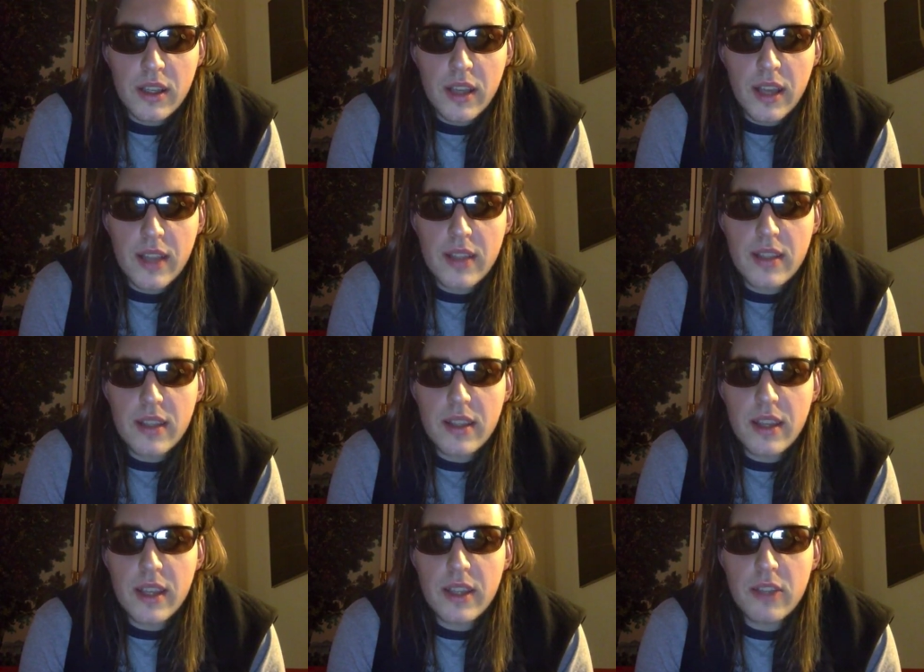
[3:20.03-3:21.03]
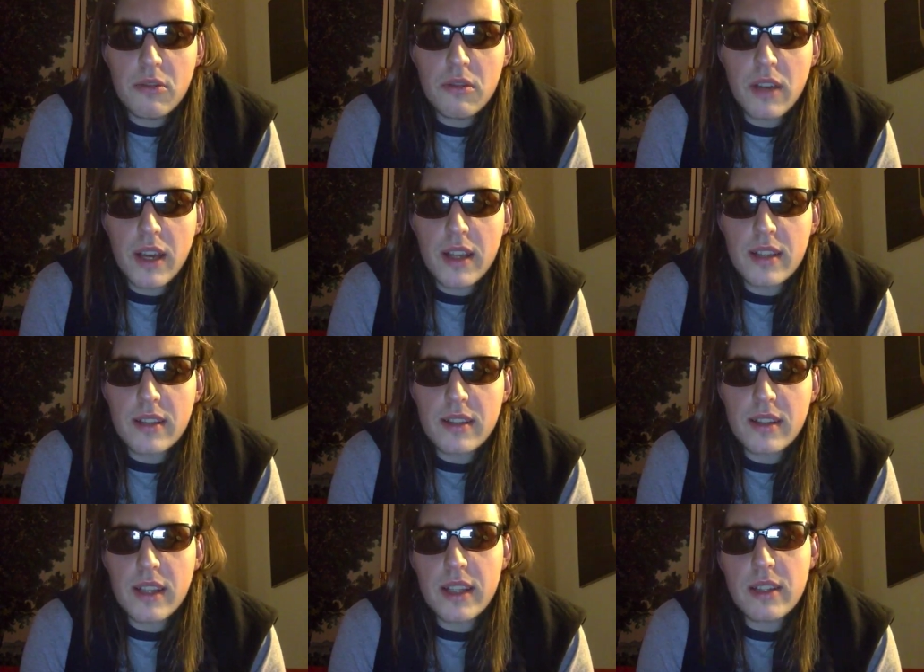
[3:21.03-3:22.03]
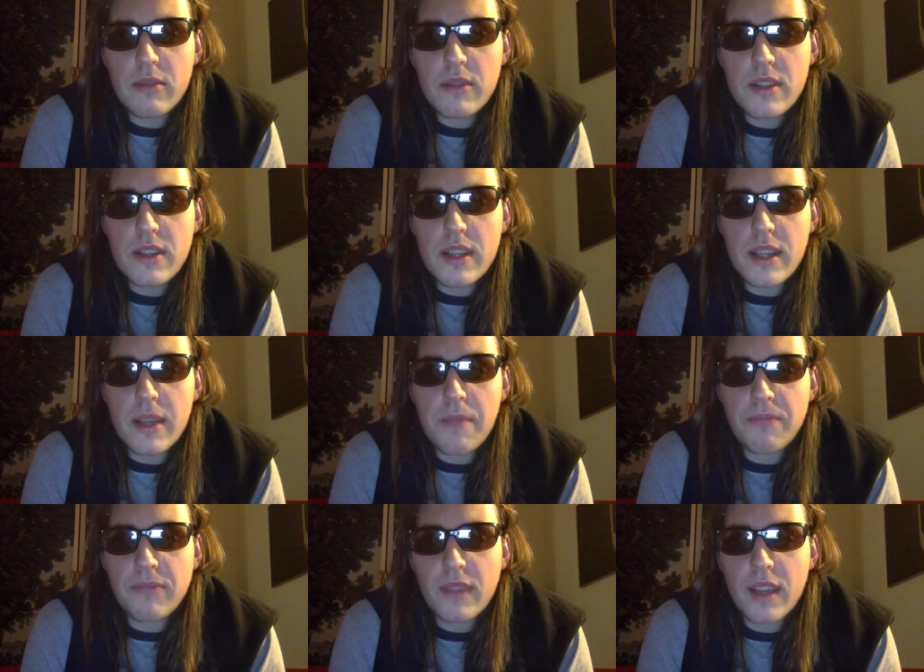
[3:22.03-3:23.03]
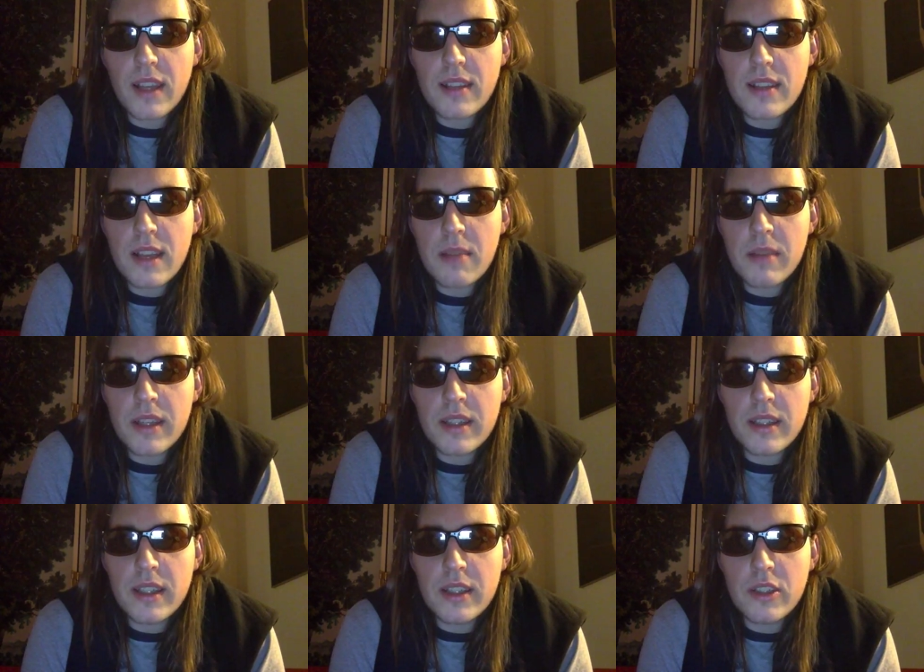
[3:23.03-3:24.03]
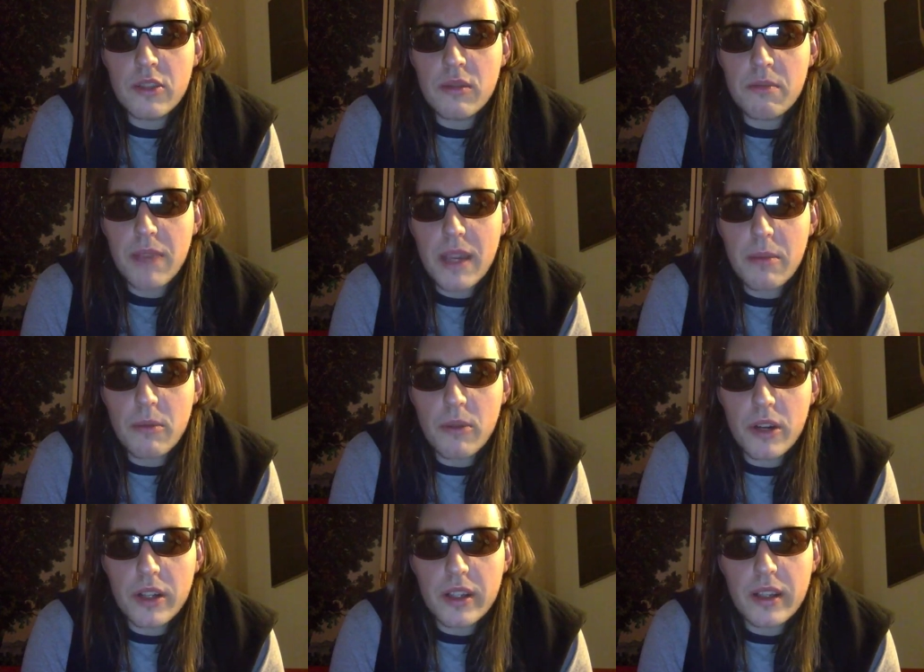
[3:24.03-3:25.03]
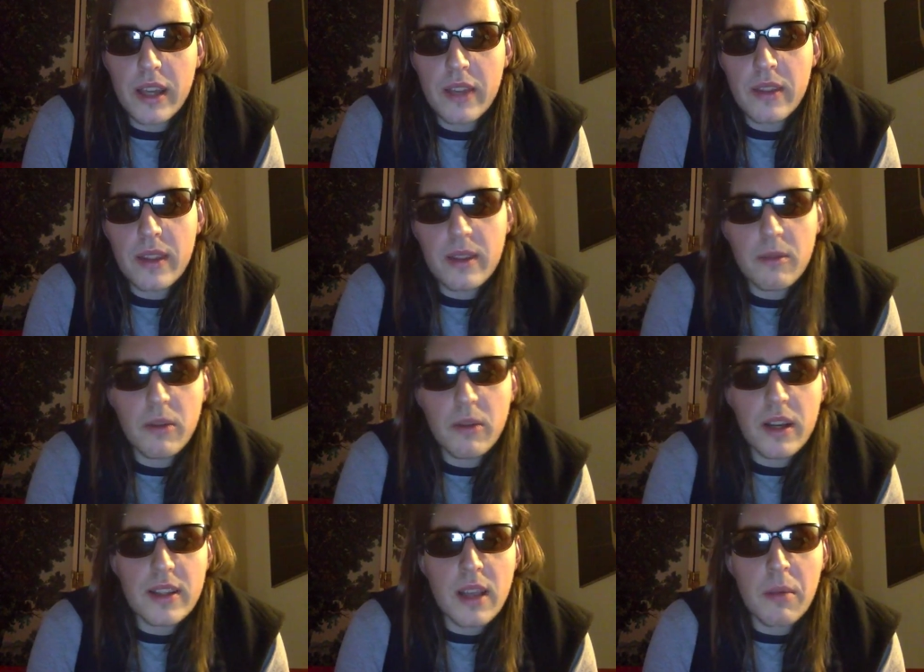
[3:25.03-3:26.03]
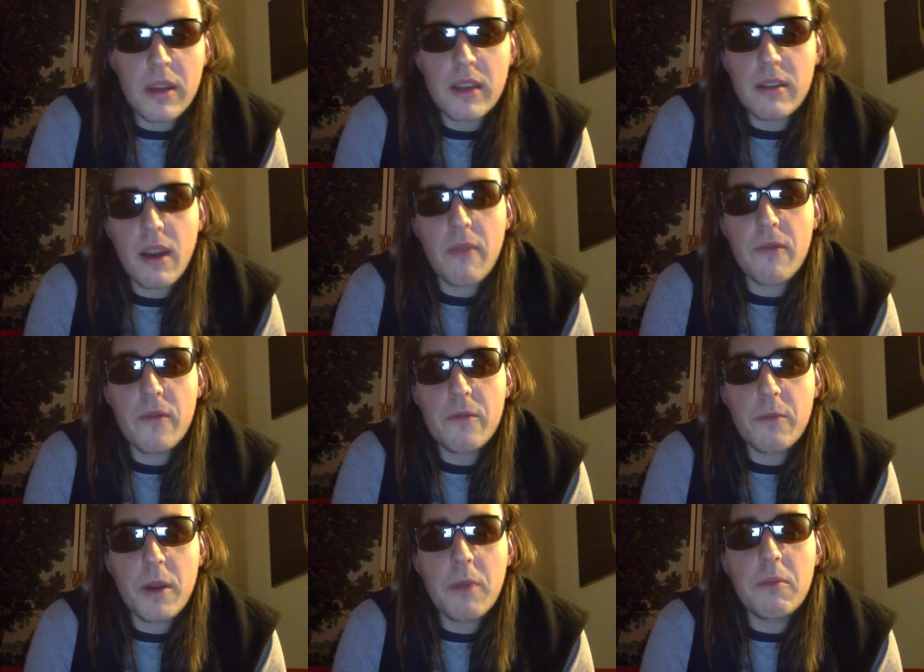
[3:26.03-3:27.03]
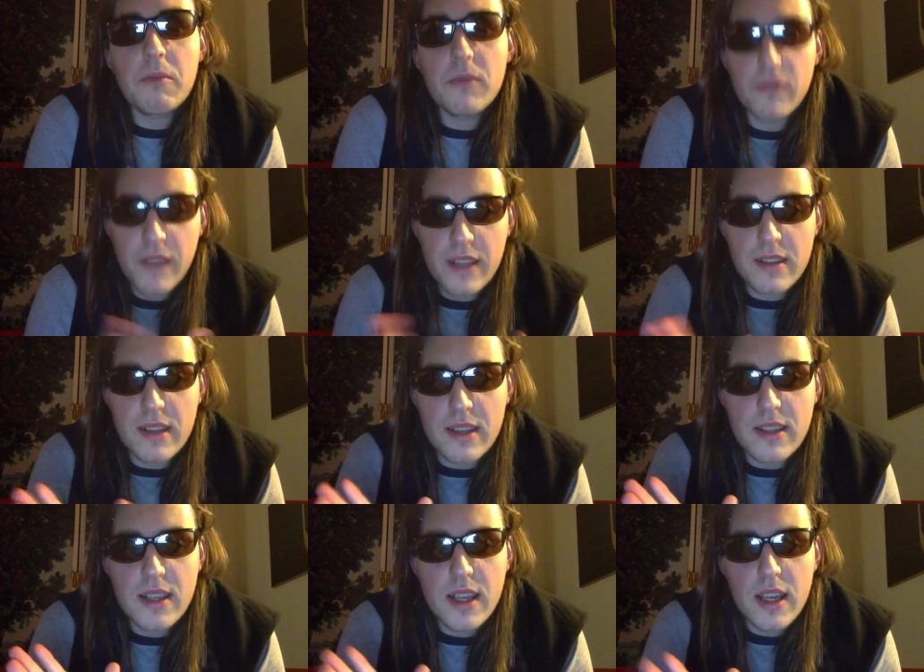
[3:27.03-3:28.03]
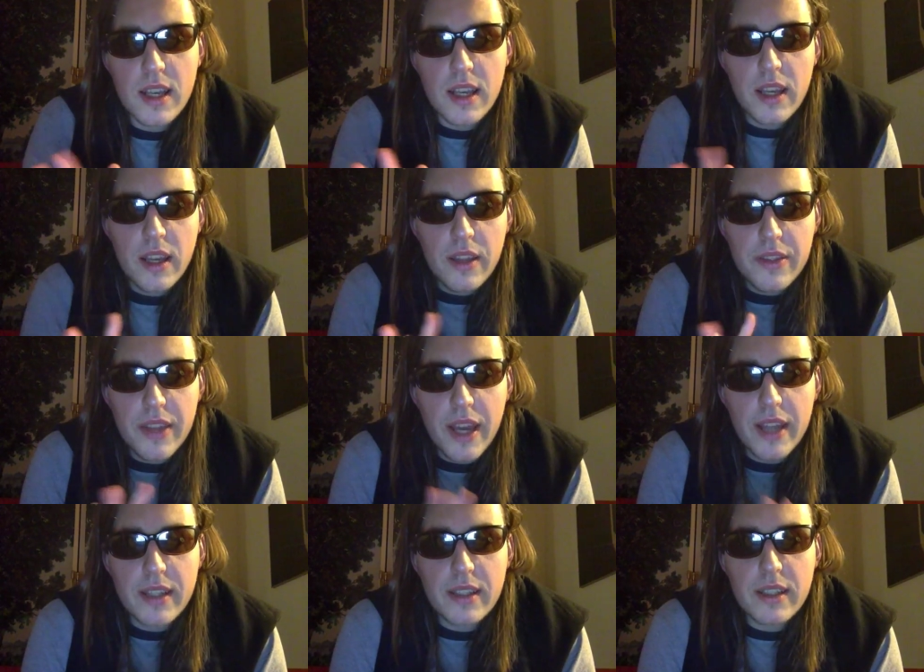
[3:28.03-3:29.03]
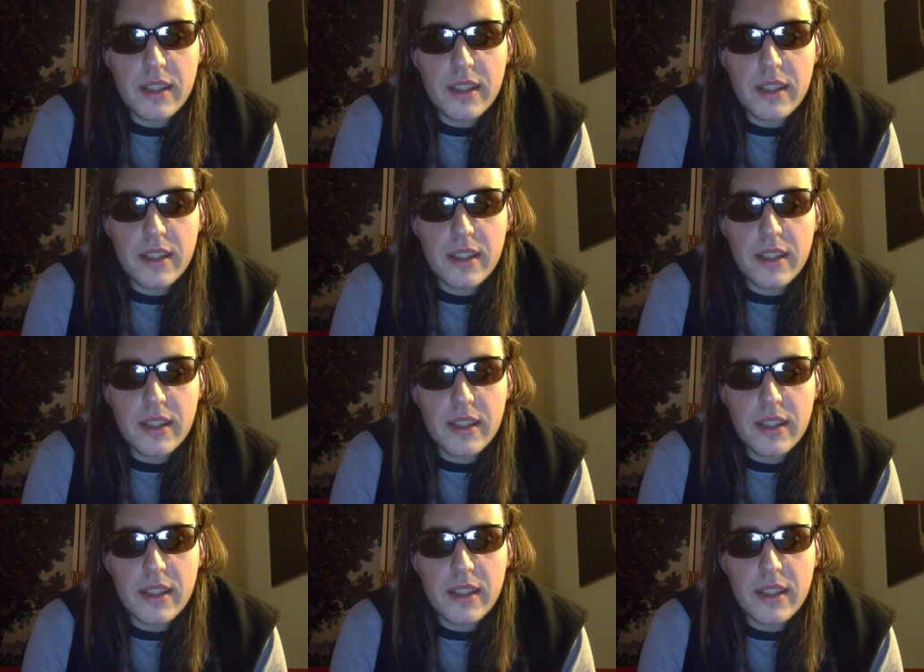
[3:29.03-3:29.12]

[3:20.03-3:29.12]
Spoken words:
As later we see Asami and Gin doing paperwork, and where Asami confesses that